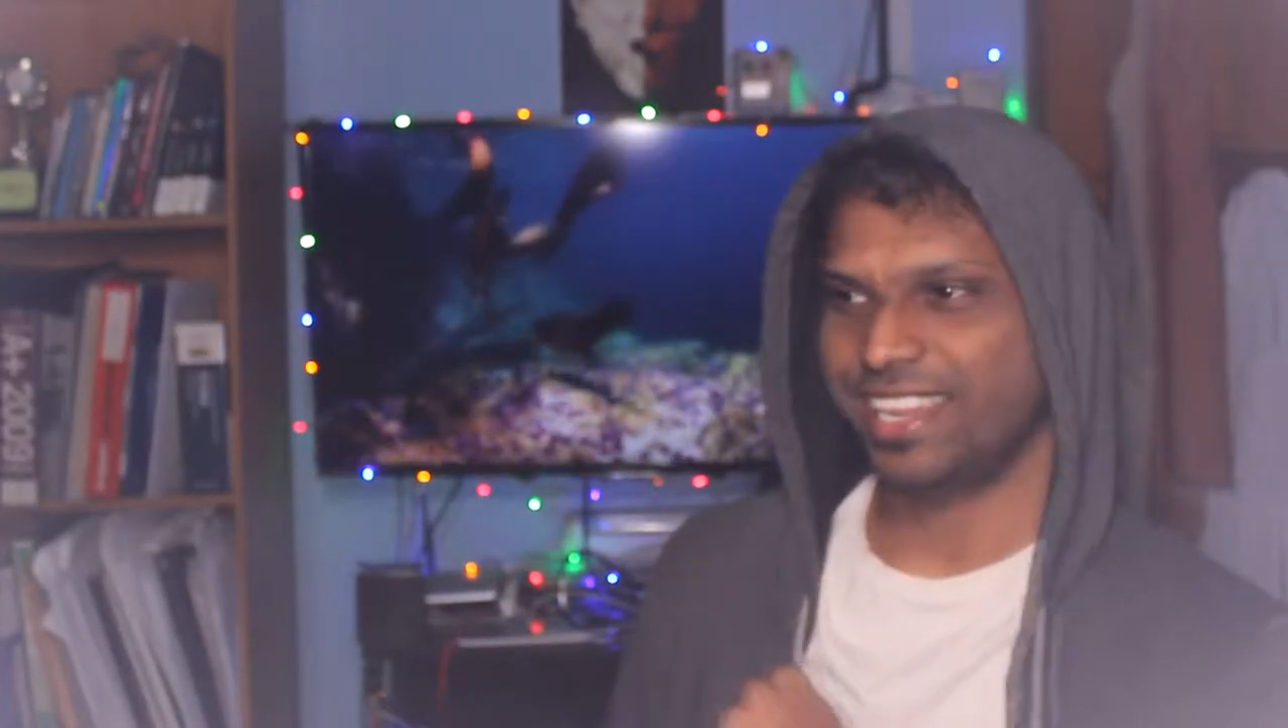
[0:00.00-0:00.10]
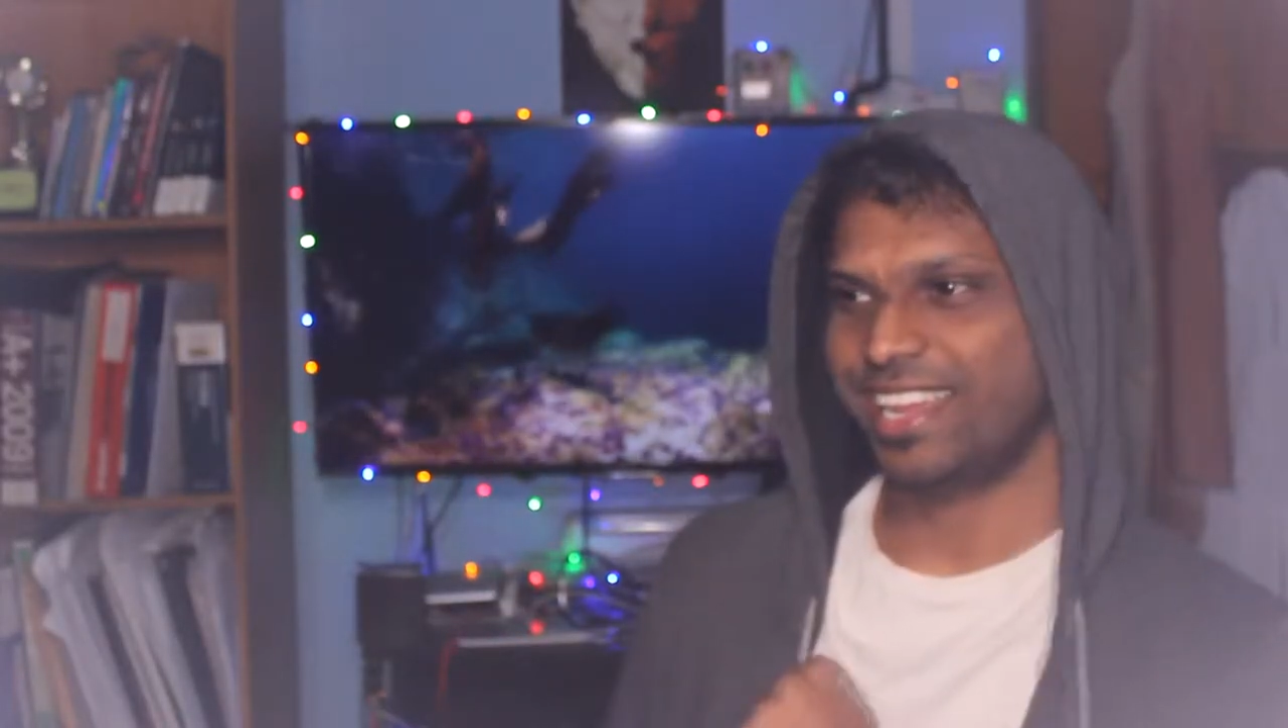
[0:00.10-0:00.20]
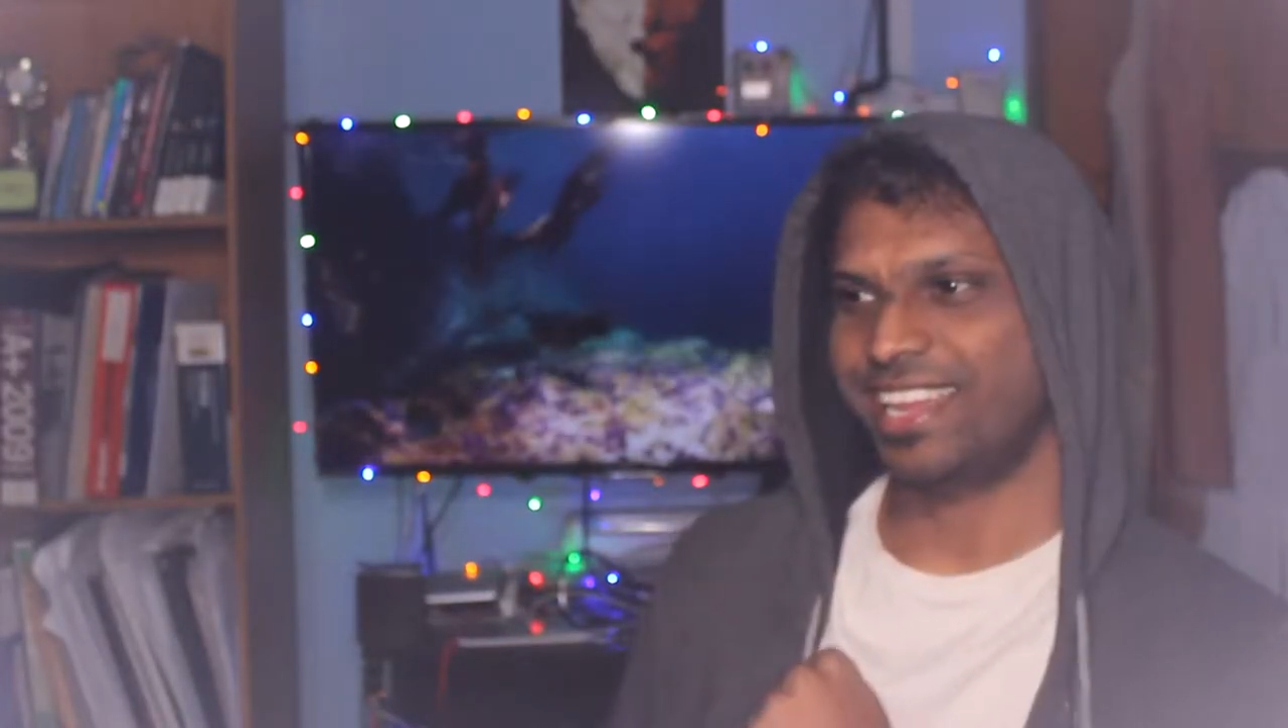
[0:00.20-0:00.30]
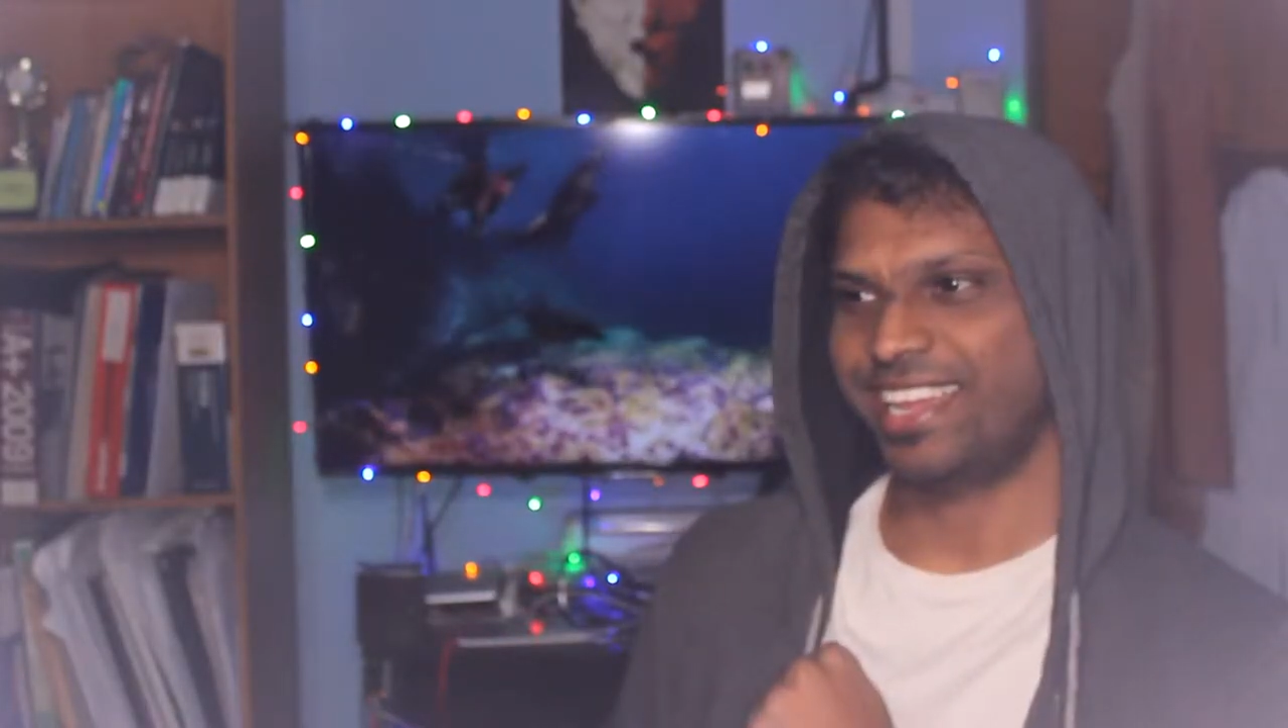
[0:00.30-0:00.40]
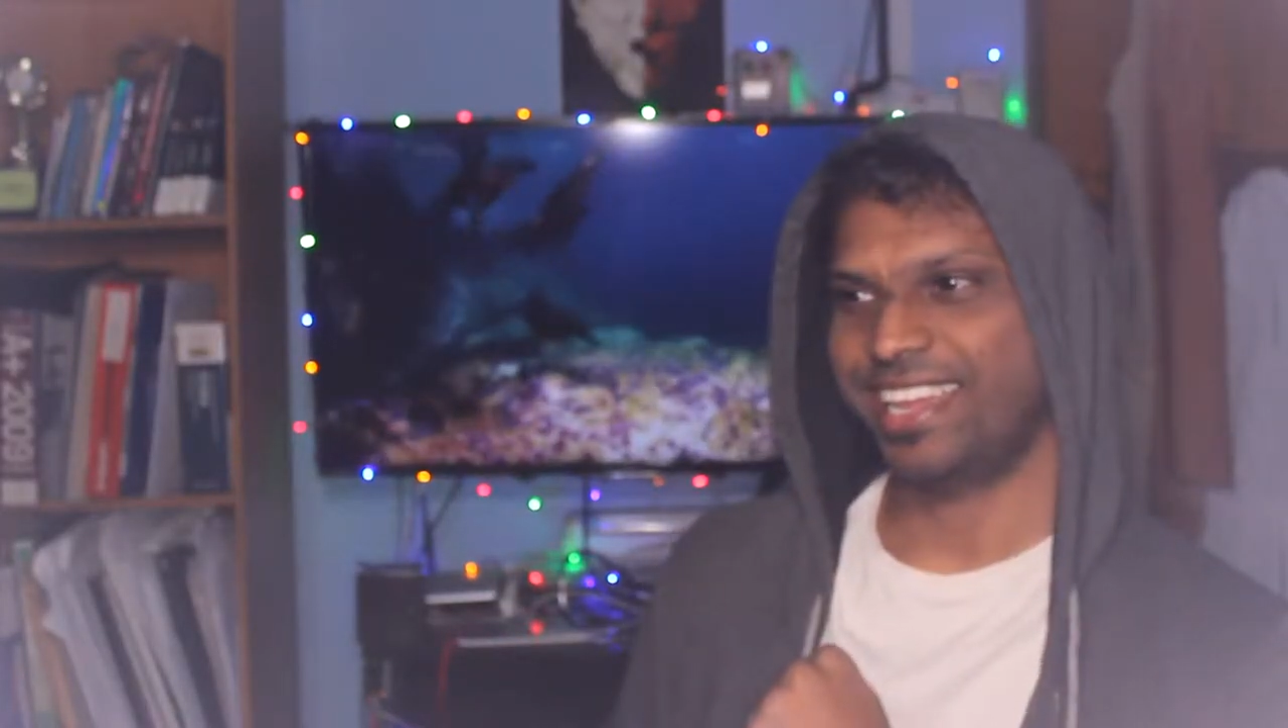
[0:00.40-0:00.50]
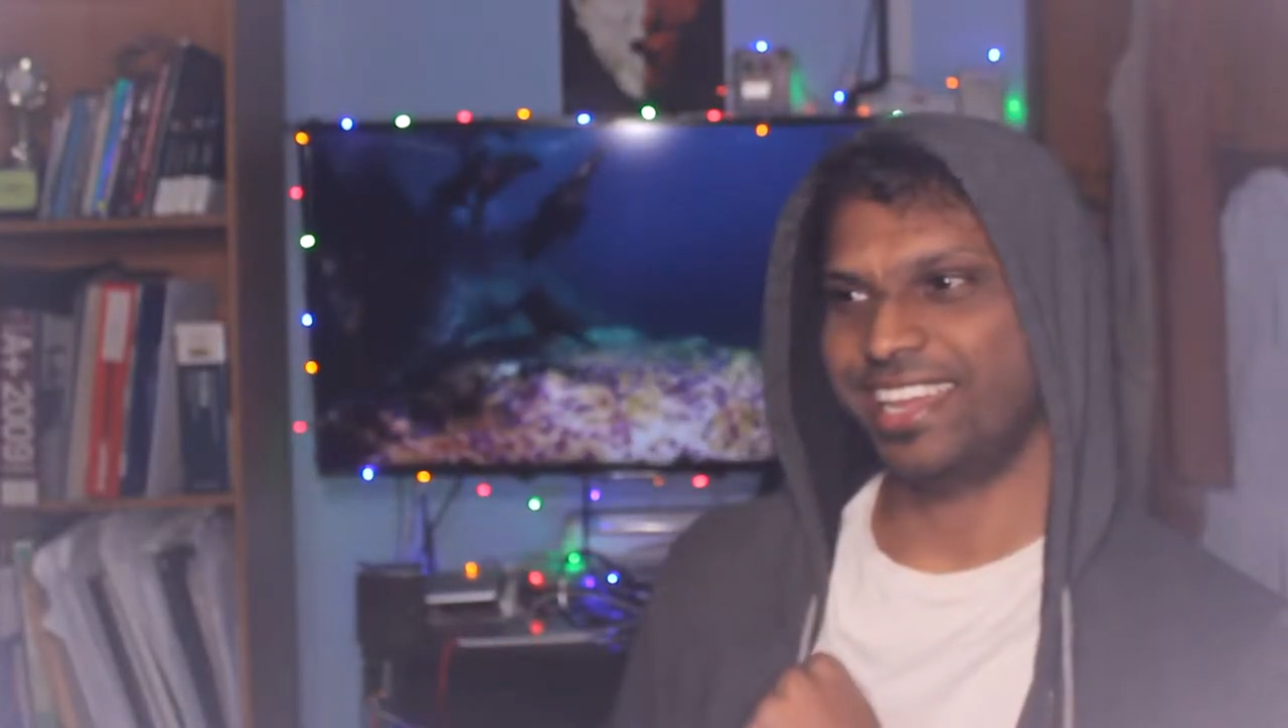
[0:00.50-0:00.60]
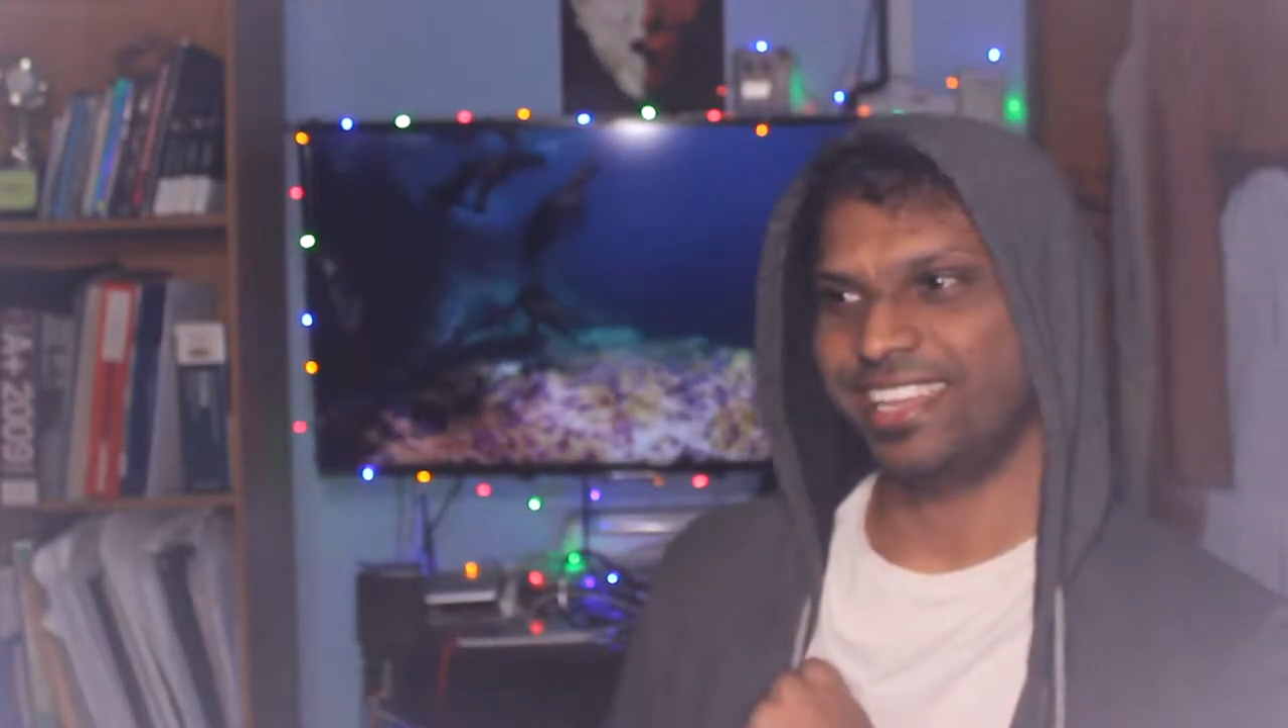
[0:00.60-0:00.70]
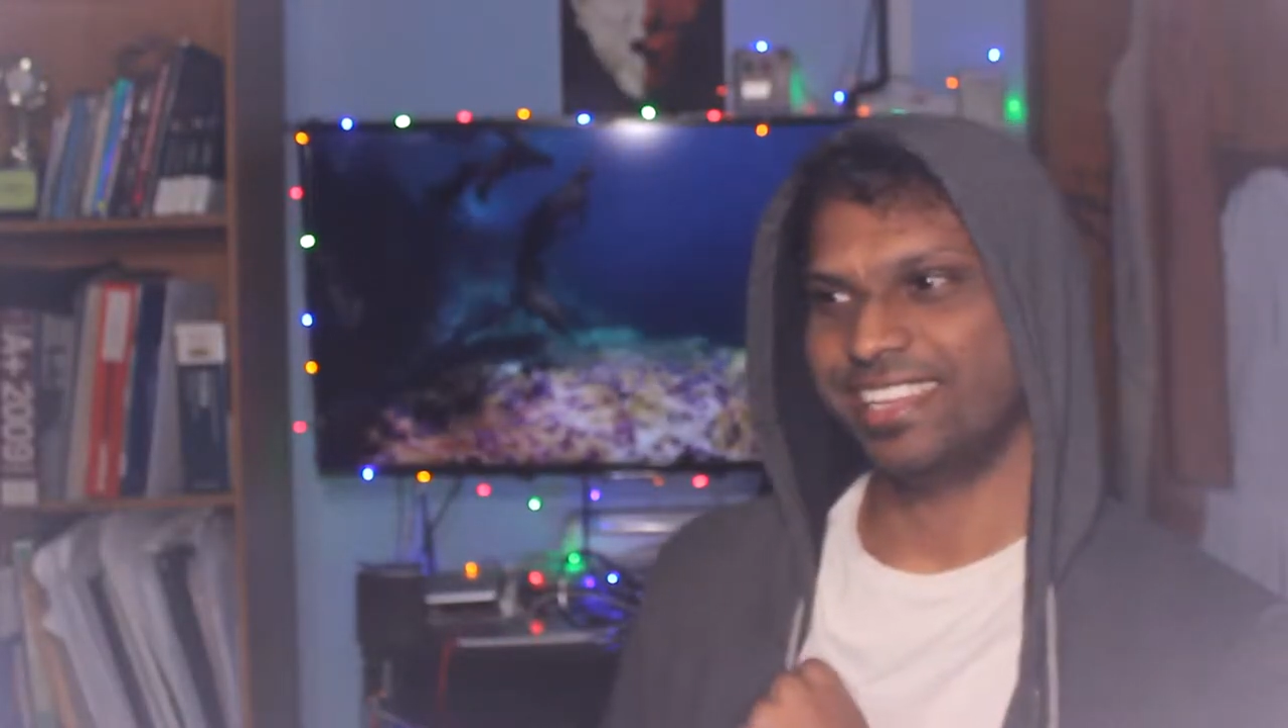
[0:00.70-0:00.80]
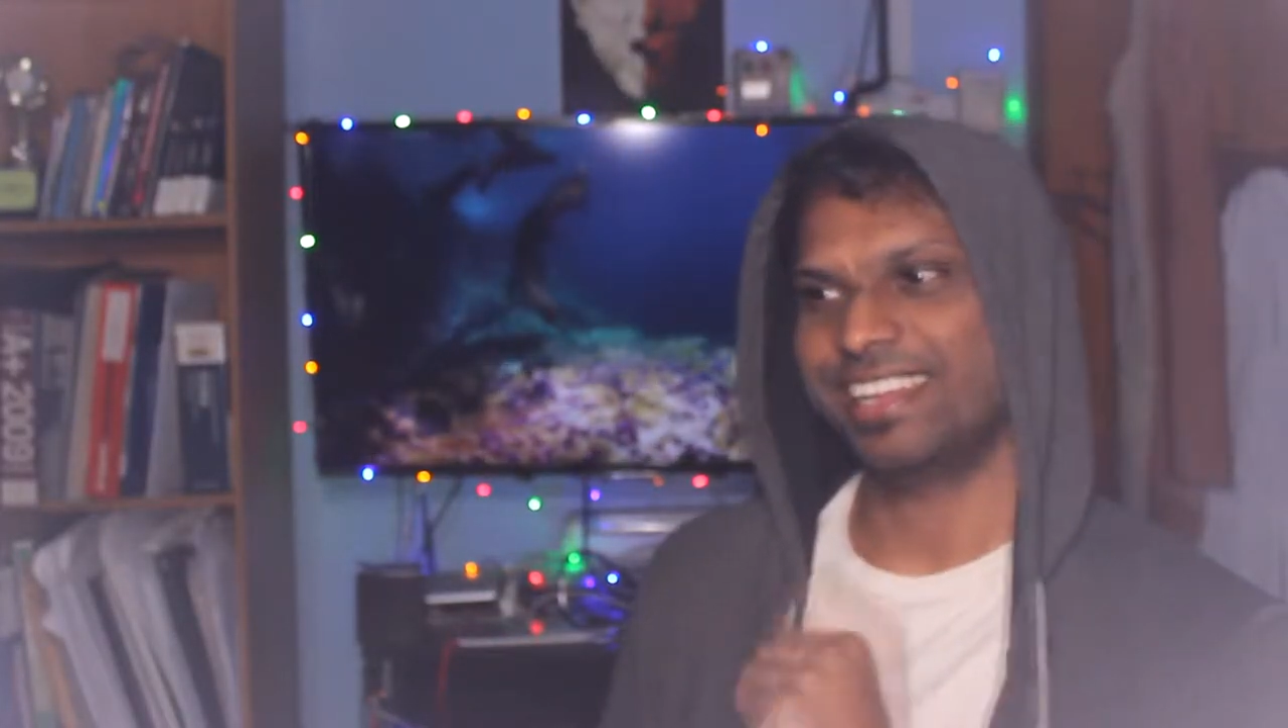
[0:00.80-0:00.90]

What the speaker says: I